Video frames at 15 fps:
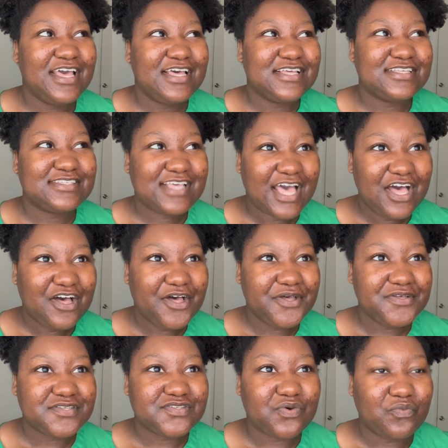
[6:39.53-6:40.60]

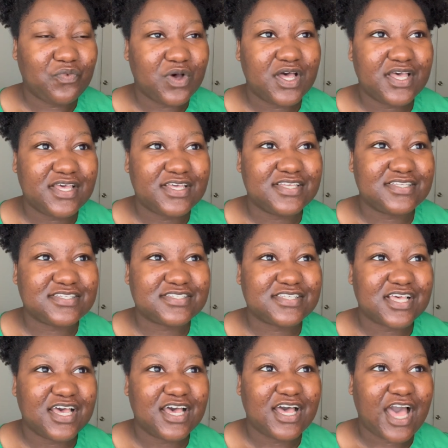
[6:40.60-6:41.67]
Sells was,
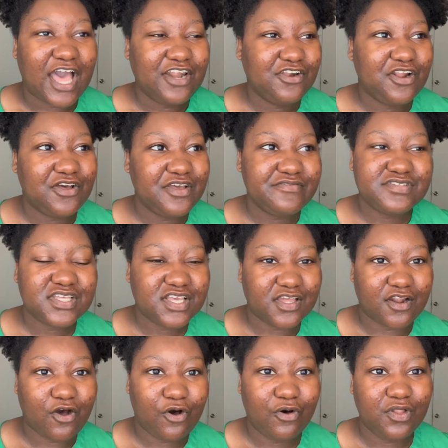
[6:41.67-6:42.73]
I don't know, he was like a
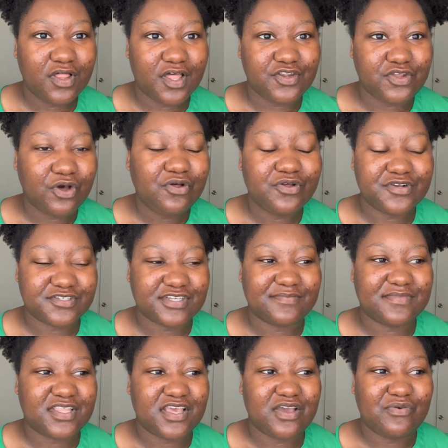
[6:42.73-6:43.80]
whole adult or
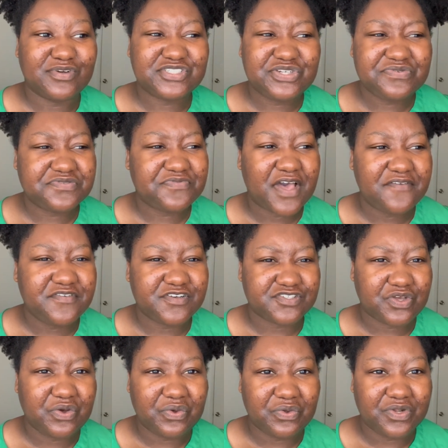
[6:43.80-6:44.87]
something when she was 5 years
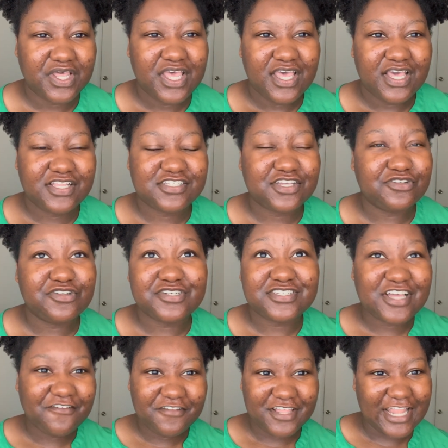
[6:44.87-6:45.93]
old. And so there's
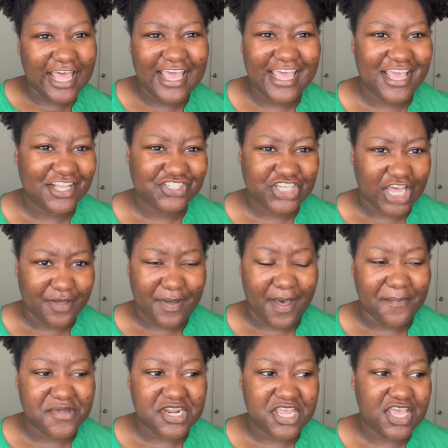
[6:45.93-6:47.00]
definitely that age gap
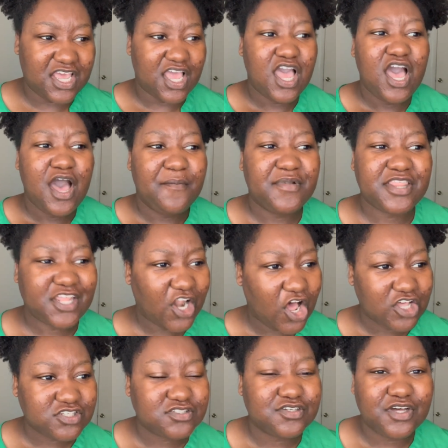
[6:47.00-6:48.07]
happening. But then
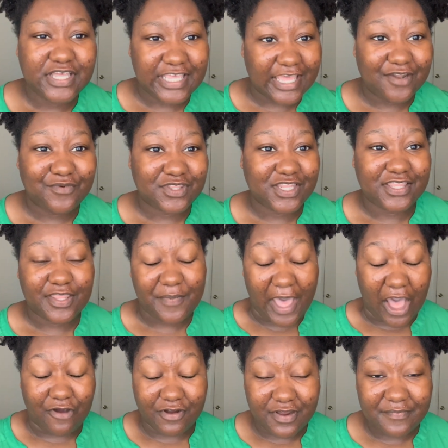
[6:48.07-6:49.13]
also, again, with like the
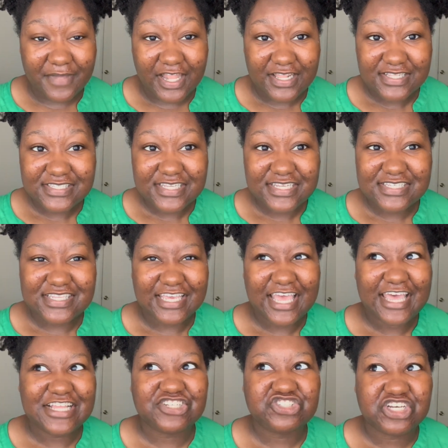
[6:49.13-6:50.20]
power imbalances,
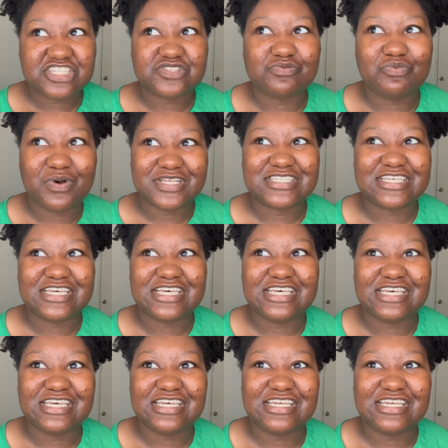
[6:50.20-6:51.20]
like it just wasn't,